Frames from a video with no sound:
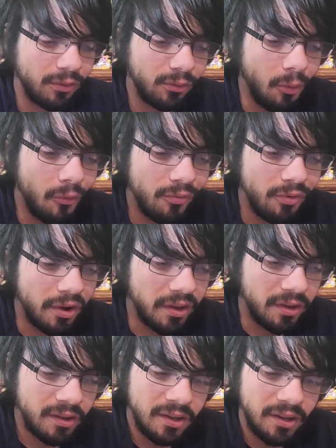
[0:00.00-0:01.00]
so funny.
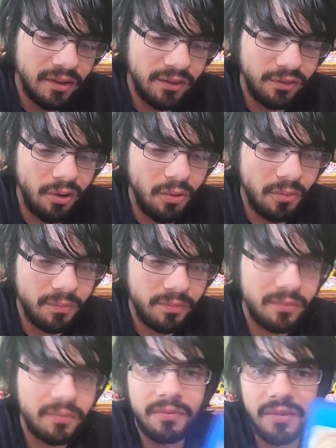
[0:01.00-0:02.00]
So
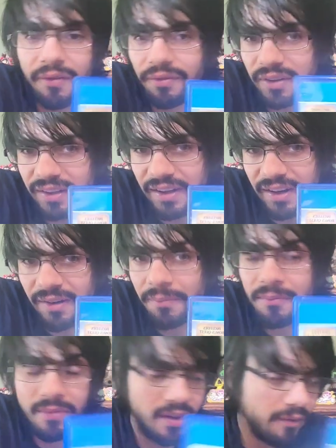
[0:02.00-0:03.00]
definitely get it.
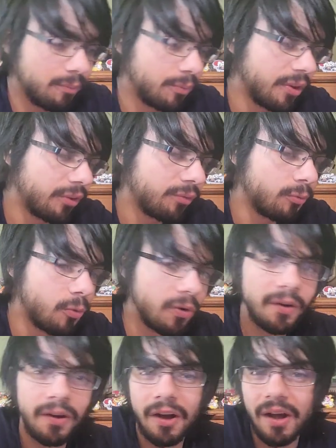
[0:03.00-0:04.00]

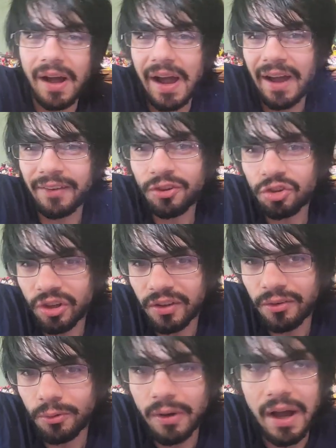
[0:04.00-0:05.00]
PS4. I
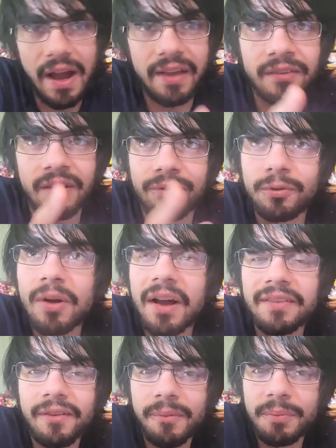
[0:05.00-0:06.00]
suggest you guys, if you
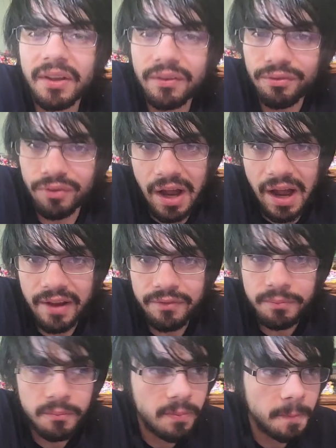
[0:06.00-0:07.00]
guys have a PS5,
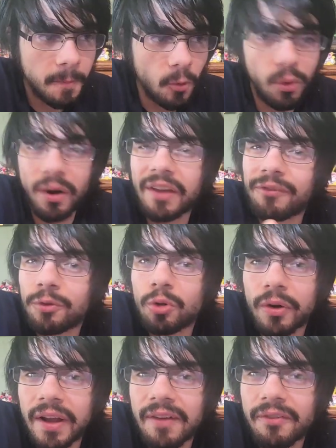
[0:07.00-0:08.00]
or if you
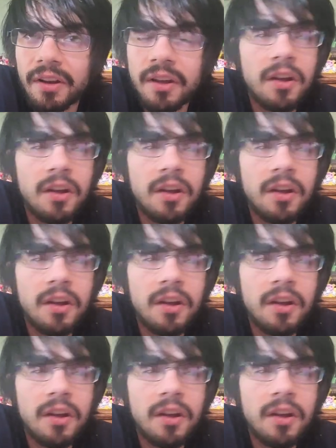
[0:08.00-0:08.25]
don't have it,